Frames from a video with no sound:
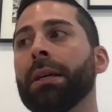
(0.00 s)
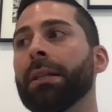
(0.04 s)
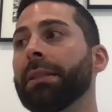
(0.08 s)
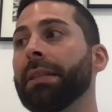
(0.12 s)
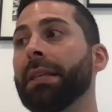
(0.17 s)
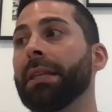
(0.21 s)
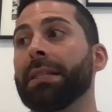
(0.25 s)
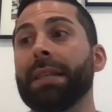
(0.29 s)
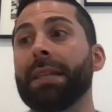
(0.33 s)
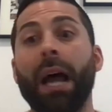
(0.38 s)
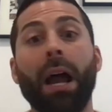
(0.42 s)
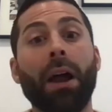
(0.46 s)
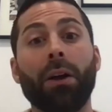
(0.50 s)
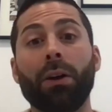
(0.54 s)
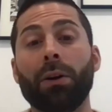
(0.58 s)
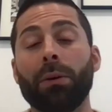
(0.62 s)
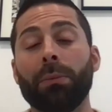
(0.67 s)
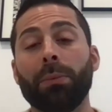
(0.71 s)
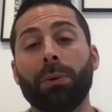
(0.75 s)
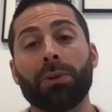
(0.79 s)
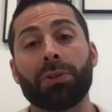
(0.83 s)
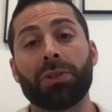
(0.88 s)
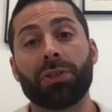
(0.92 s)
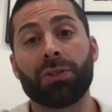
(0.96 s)

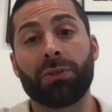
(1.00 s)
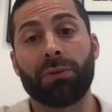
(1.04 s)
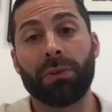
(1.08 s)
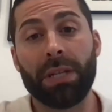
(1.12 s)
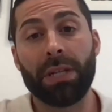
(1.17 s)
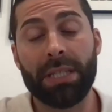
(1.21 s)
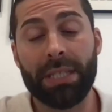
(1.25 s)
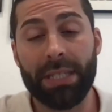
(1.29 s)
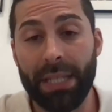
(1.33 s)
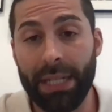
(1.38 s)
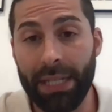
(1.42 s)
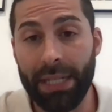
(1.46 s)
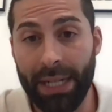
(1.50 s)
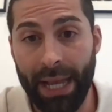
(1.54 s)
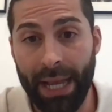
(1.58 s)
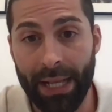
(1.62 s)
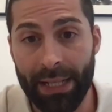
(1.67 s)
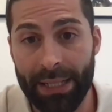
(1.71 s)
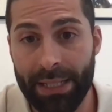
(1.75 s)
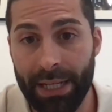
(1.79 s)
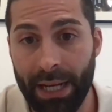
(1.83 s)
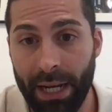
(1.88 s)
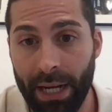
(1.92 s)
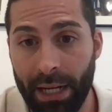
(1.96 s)
desirable streets in
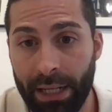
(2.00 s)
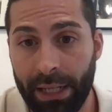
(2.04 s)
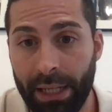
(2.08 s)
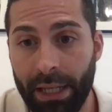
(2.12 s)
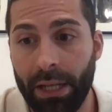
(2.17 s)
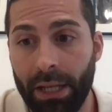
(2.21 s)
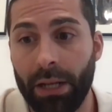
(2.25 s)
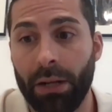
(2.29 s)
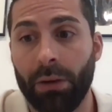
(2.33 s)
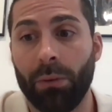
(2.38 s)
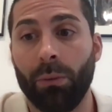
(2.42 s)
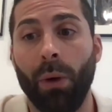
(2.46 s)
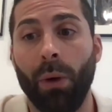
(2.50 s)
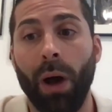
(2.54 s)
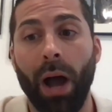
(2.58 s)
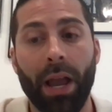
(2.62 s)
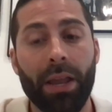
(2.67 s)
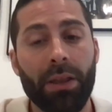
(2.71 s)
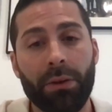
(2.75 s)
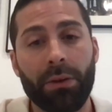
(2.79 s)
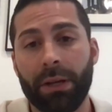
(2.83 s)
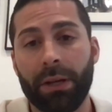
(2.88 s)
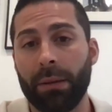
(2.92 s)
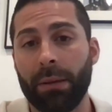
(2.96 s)
Nantucket and why
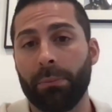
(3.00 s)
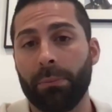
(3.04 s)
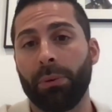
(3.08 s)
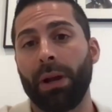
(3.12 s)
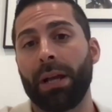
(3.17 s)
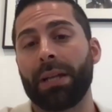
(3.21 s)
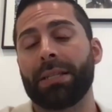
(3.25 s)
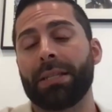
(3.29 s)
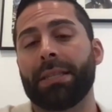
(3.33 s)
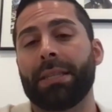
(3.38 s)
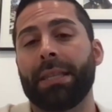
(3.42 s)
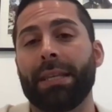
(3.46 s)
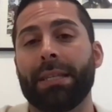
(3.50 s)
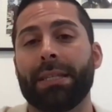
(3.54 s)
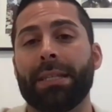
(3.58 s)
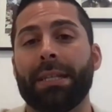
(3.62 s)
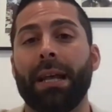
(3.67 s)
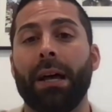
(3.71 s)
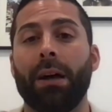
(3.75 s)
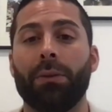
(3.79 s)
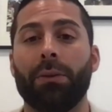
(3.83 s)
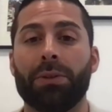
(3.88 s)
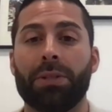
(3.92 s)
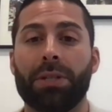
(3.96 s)
you can price this
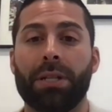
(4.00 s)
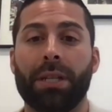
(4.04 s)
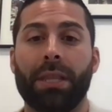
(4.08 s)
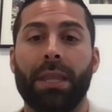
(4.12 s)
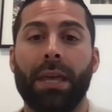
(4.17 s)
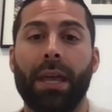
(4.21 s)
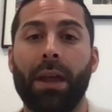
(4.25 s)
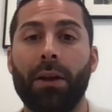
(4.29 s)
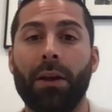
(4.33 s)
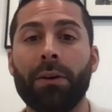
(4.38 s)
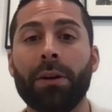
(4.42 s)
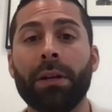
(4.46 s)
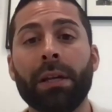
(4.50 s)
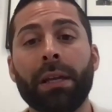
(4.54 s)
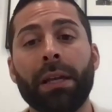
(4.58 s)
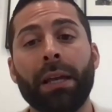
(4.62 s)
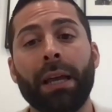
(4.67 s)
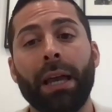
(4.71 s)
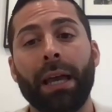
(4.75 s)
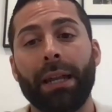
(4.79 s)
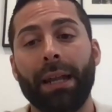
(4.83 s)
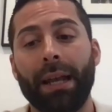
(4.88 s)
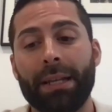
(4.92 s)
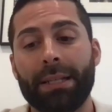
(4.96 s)
house there.
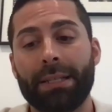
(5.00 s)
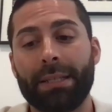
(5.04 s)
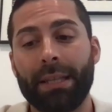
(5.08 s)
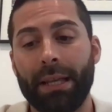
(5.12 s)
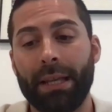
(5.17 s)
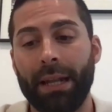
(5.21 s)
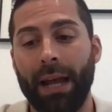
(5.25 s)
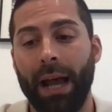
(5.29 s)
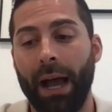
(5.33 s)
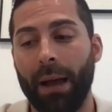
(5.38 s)
And I said,